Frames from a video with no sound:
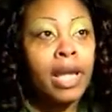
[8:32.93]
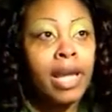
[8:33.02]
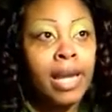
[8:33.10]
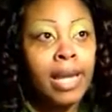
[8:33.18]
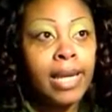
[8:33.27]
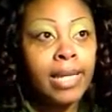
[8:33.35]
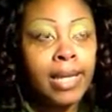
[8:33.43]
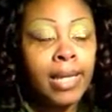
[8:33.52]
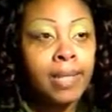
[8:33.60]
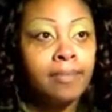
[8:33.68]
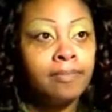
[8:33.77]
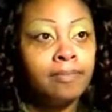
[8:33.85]
And
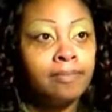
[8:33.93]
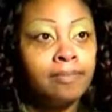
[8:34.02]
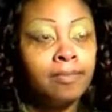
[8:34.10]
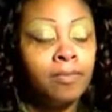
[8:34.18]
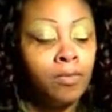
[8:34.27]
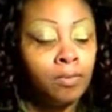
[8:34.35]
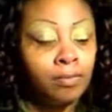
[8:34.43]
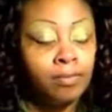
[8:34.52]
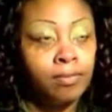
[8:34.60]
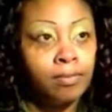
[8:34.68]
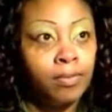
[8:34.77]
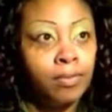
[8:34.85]

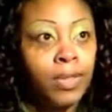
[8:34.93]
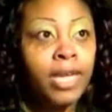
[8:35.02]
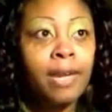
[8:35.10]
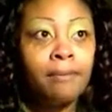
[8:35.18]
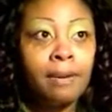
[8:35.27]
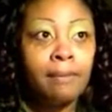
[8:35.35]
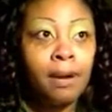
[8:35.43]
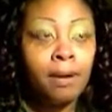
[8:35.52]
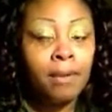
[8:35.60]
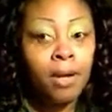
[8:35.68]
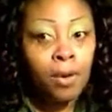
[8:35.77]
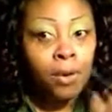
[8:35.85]
we kept my
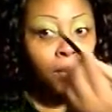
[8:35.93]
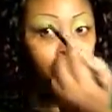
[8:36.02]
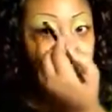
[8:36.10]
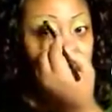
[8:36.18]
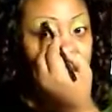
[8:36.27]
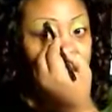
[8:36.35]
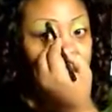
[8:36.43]
mom home,